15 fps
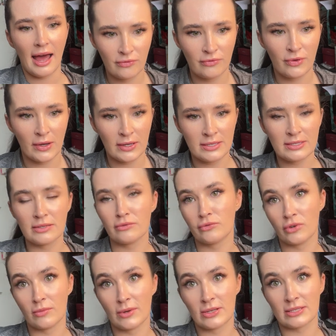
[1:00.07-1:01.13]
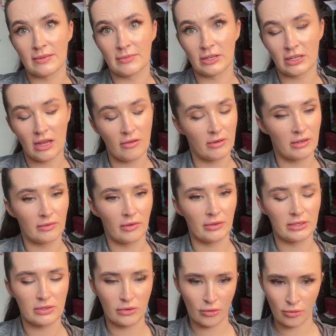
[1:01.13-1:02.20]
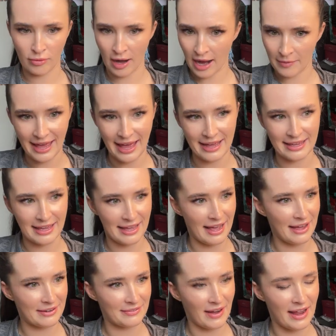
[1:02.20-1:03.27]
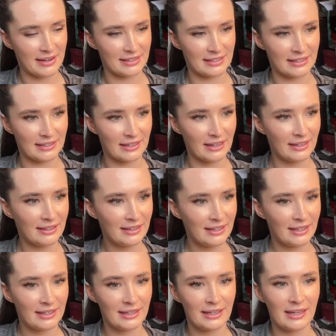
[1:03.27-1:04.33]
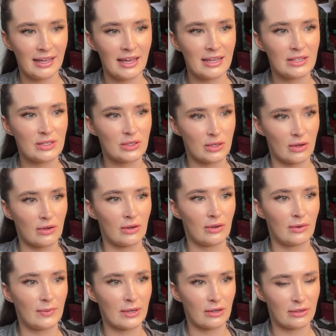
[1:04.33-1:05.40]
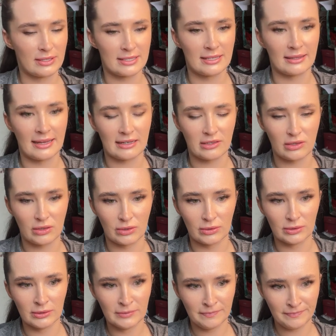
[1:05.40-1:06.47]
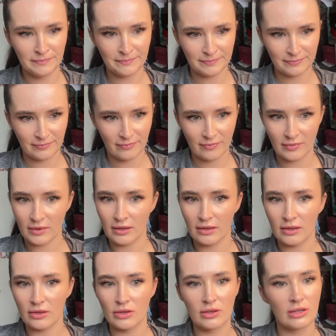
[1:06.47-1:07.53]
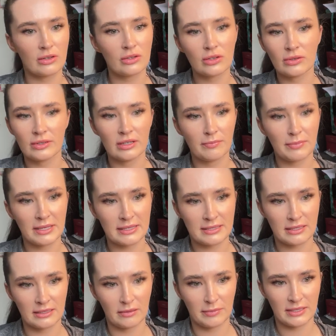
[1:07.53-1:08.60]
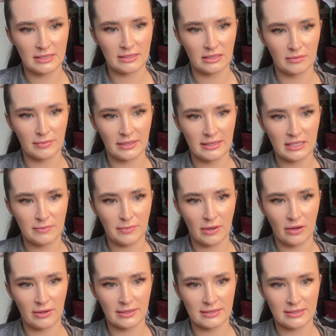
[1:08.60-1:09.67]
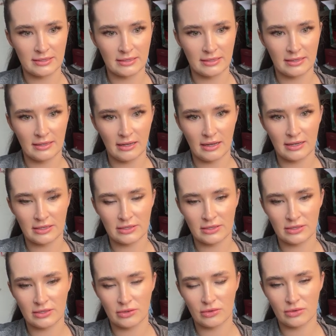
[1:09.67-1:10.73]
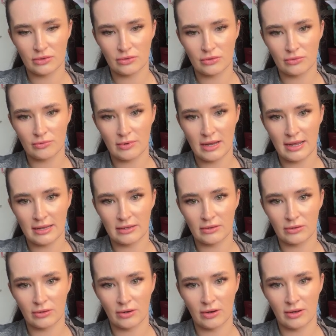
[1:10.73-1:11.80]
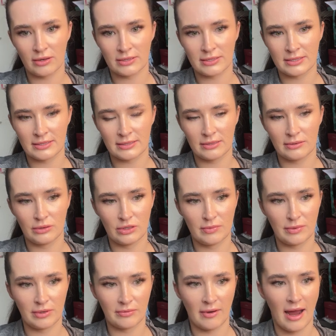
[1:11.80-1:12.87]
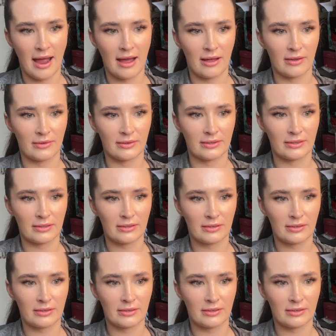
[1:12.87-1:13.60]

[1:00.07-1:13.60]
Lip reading: First and foremost, I'm going to get rid of all this crap hanging out around here. So we go to the select tool. You can do little bits, but honestly, I just drag it across, loop it around,